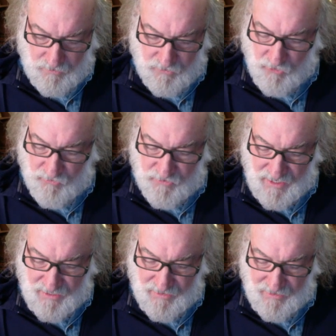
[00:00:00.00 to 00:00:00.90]
Do you
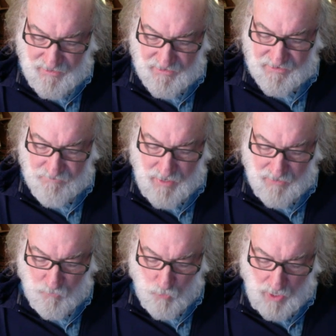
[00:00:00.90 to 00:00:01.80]
say it is
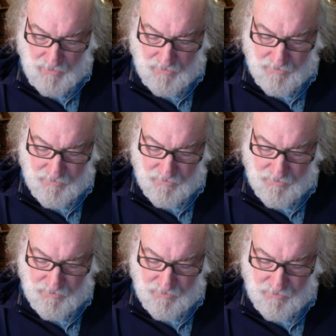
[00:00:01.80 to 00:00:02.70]
my right
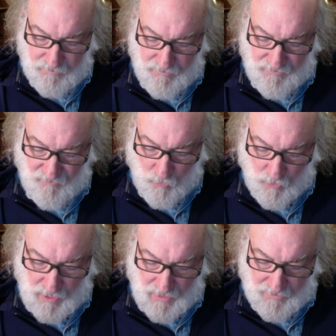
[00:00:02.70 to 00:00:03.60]
before
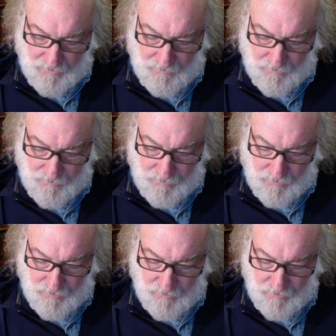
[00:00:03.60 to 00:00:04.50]
God
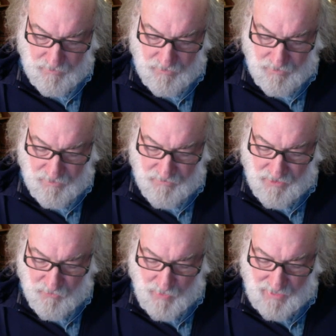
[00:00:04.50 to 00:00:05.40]

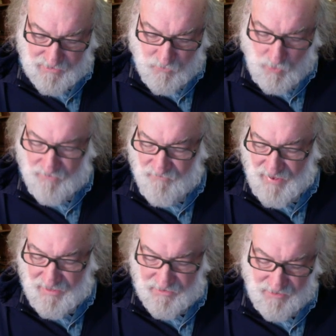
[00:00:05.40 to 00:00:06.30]
that you ask, what
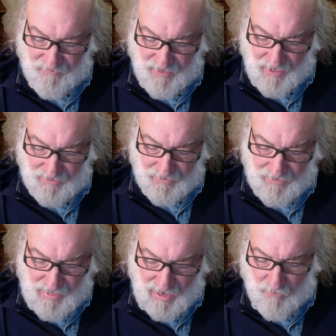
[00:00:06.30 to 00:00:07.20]
advantage have I?
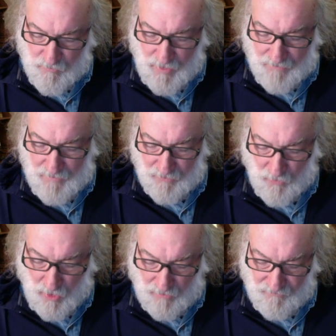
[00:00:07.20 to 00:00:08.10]
How am I
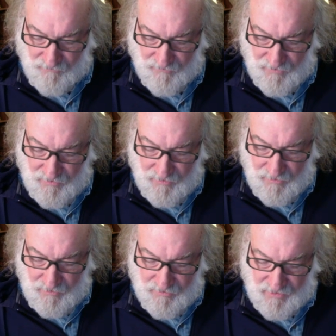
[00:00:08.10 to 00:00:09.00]
better off
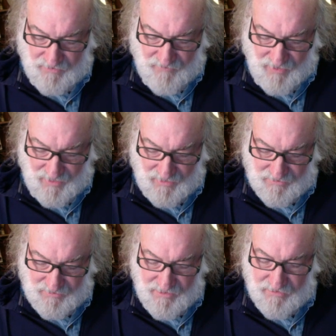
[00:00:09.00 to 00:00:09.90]
than if I
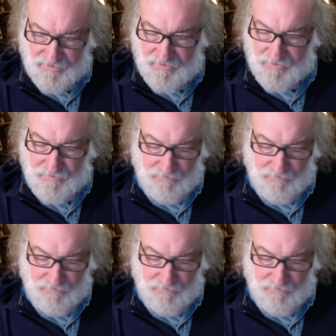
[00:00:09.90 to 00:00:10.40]
had sinned?"